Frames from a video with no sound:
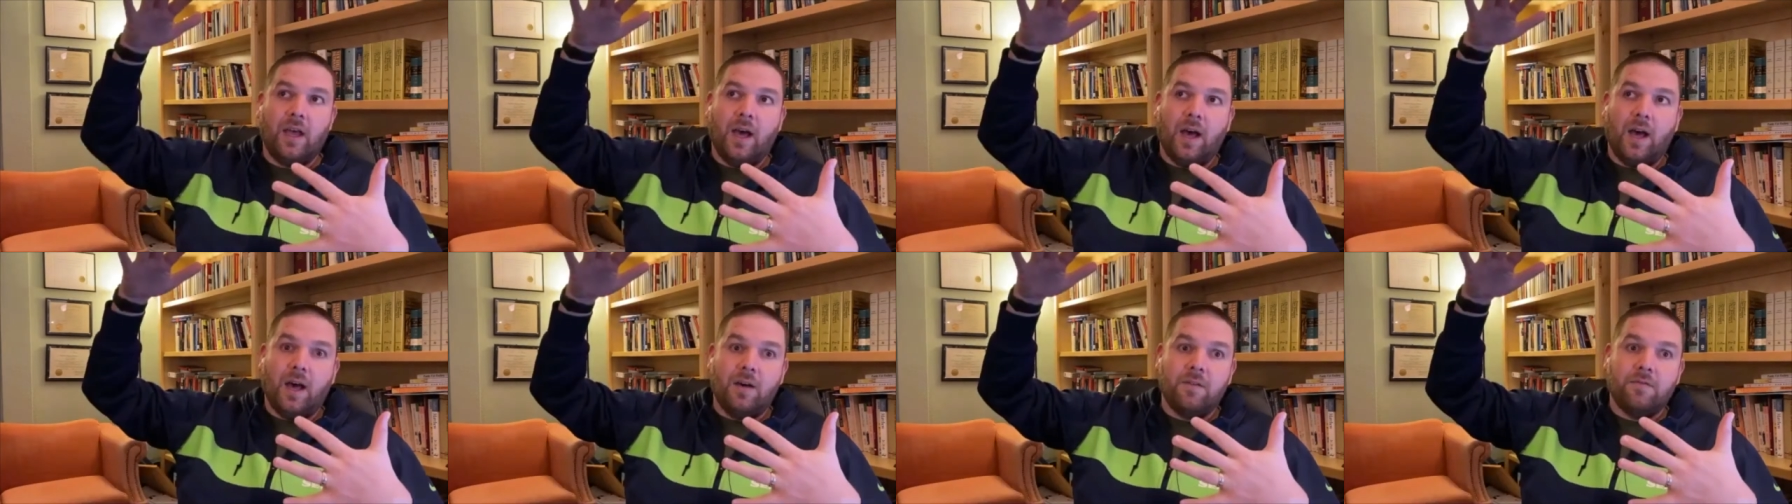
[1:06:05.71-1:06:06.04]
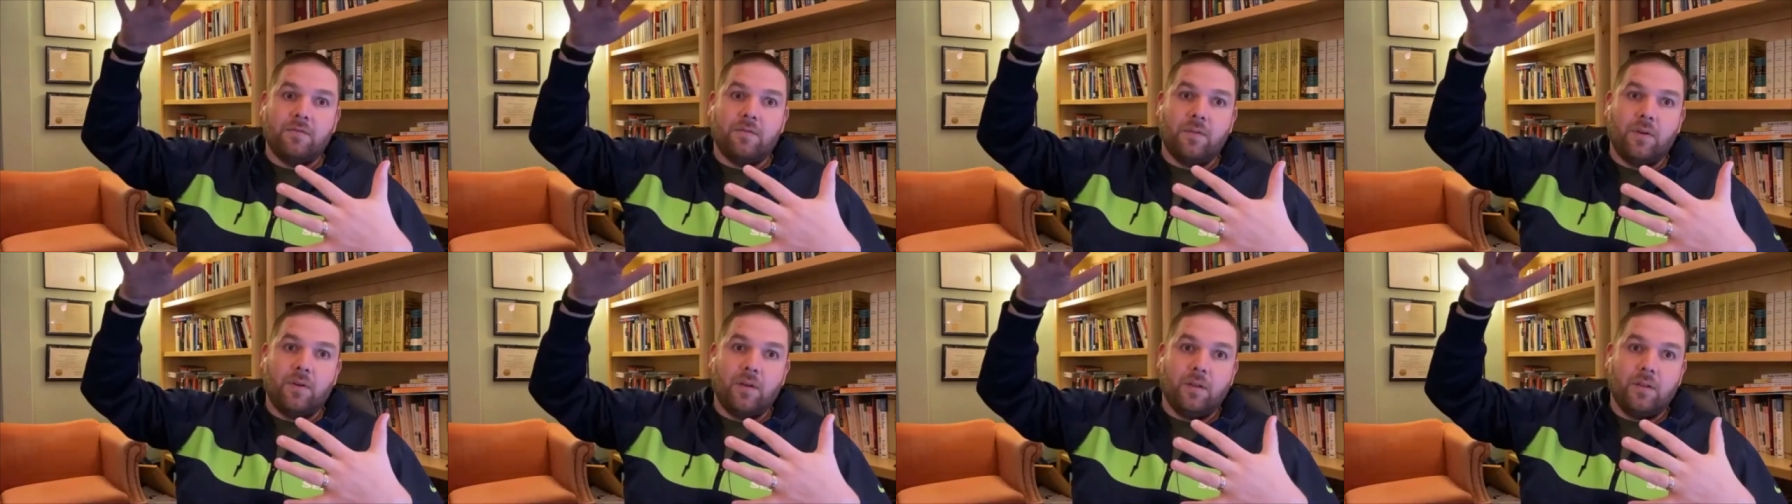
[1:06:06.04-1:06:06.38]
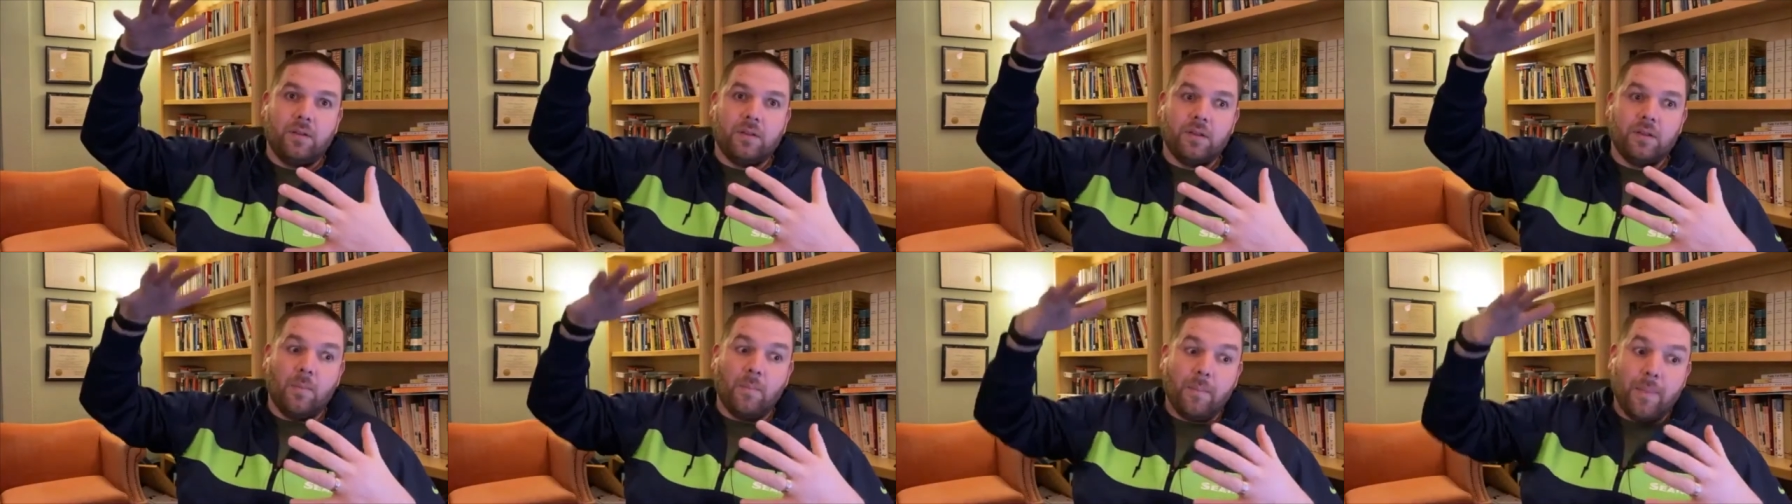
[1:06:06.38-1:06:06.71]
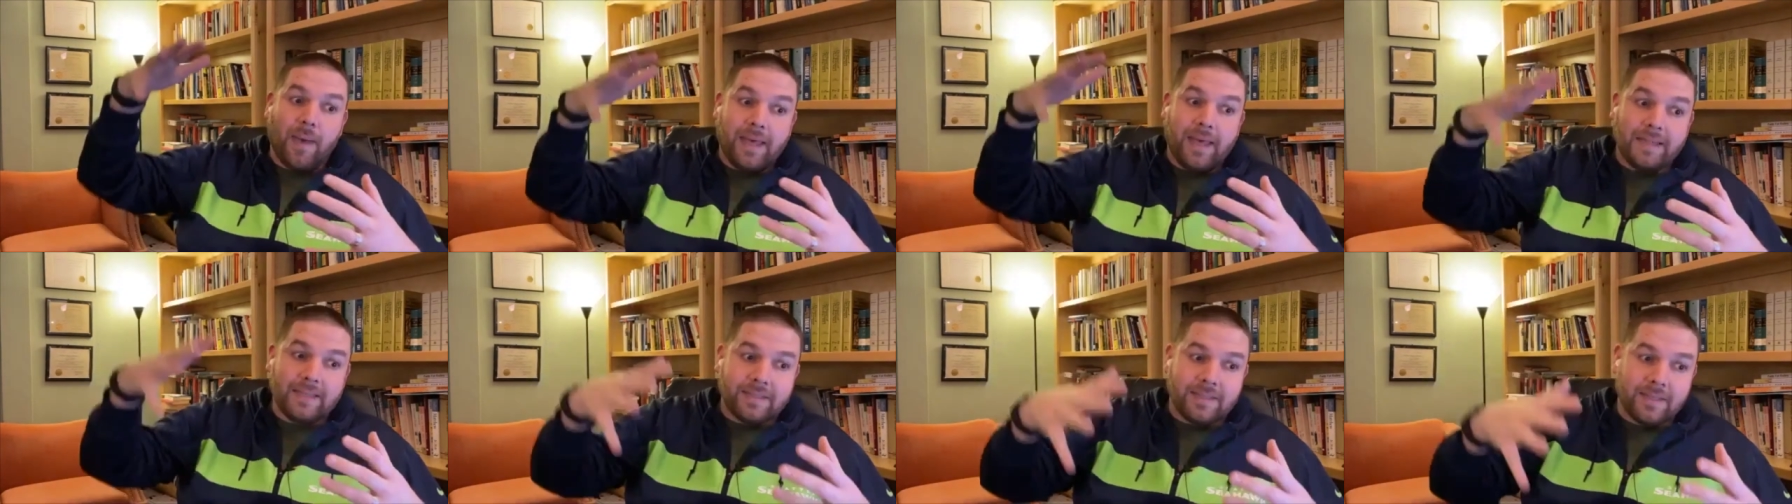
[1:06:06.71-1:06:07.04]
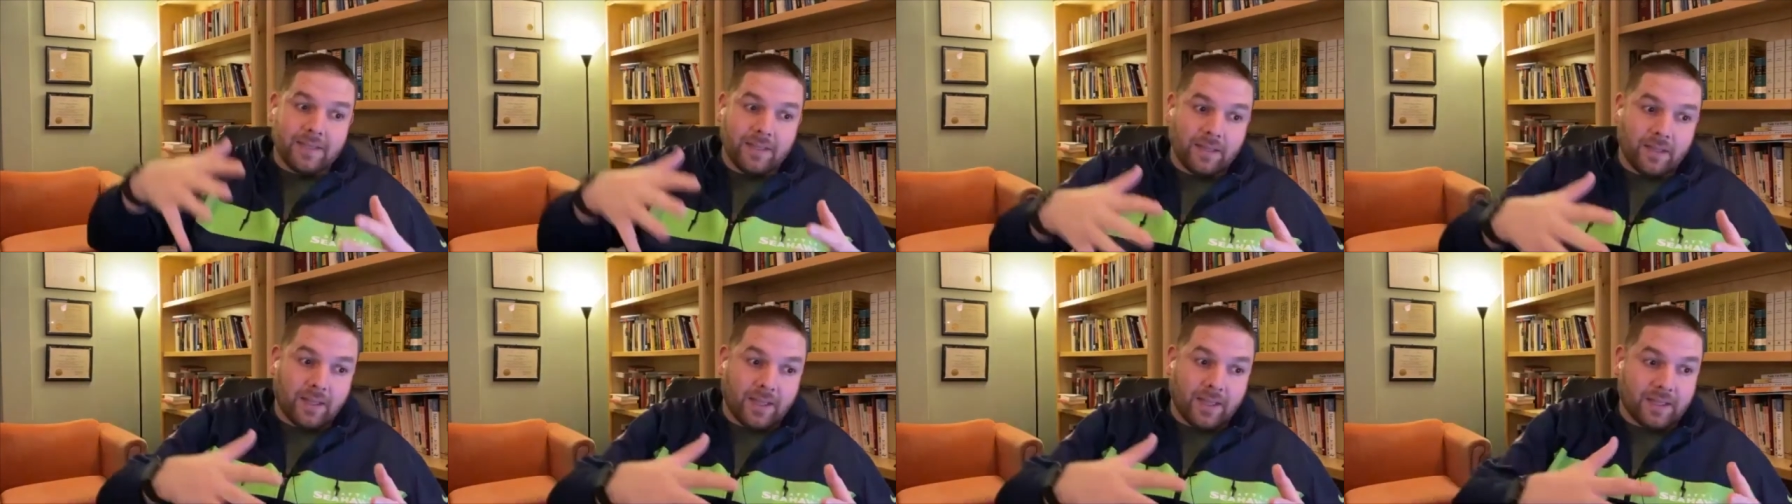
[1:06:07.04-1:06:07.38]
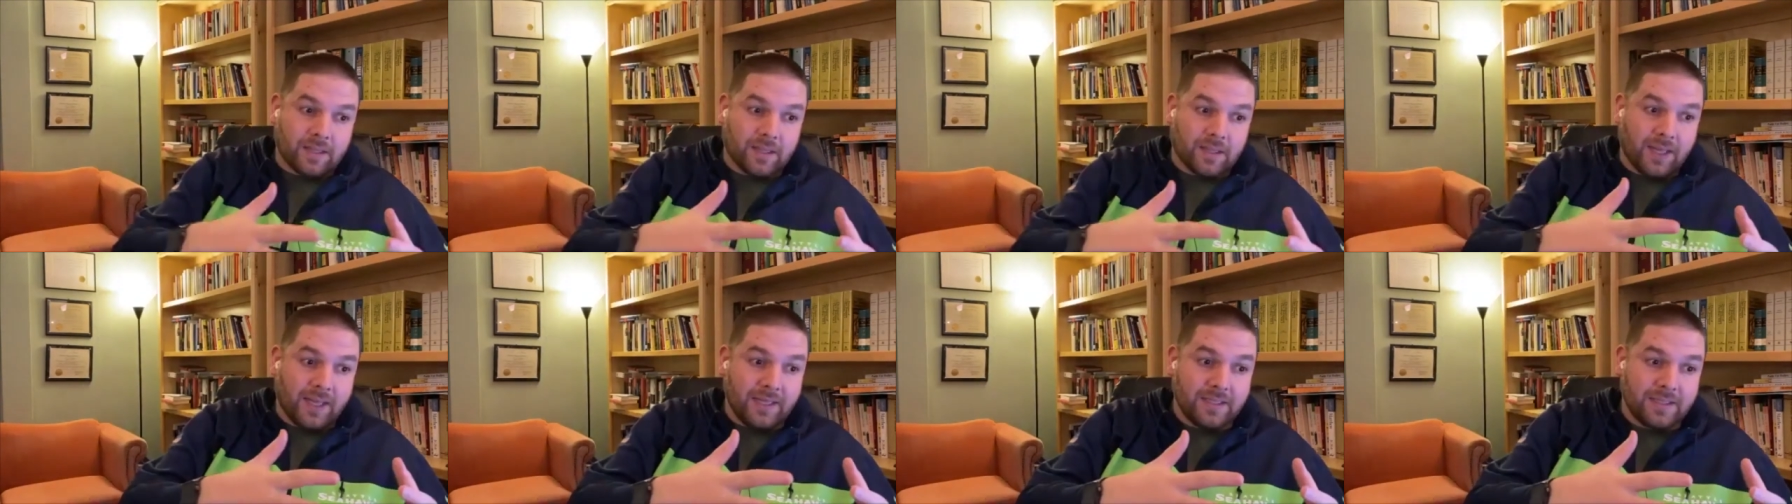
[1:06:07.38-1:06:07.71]
of lament,
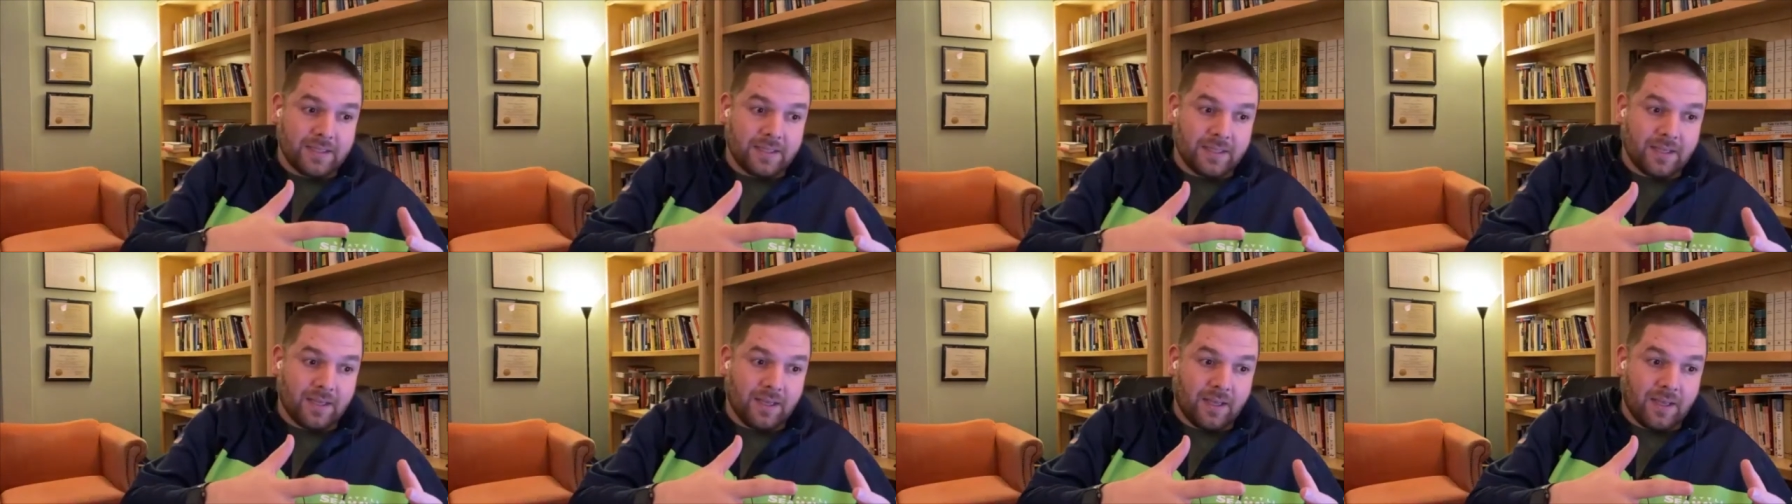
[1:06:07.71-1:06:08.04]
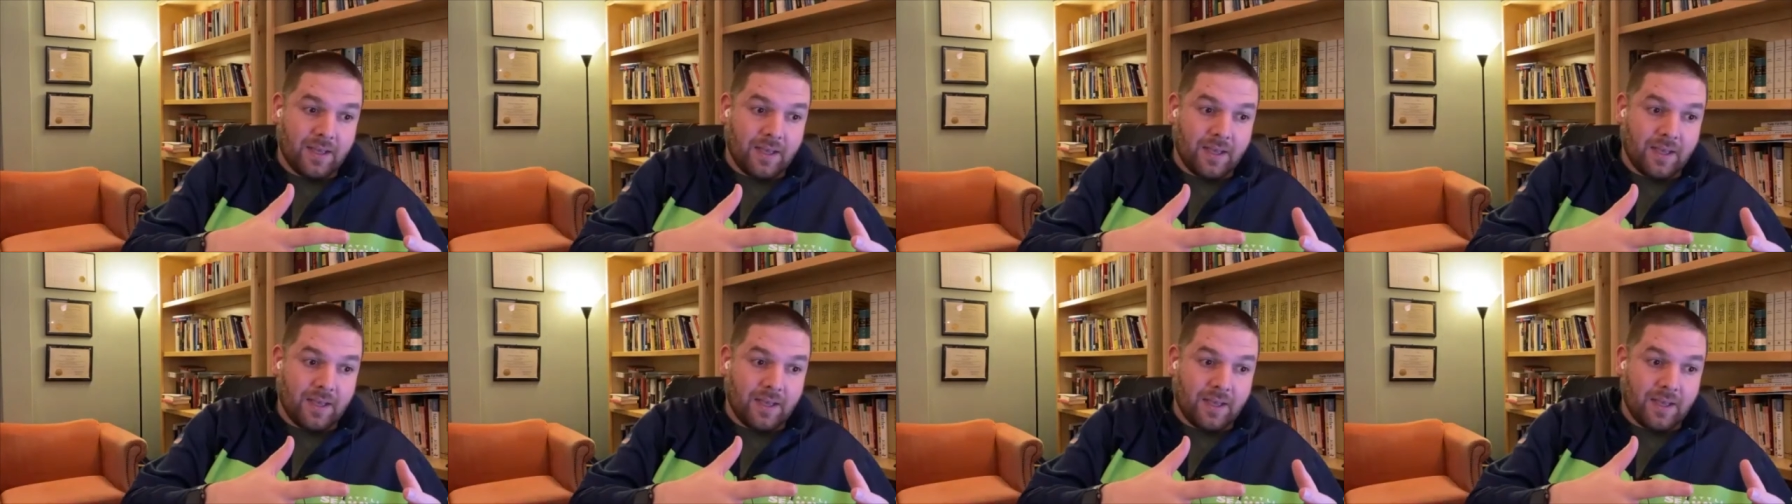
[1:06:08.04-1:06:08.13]
like Lent,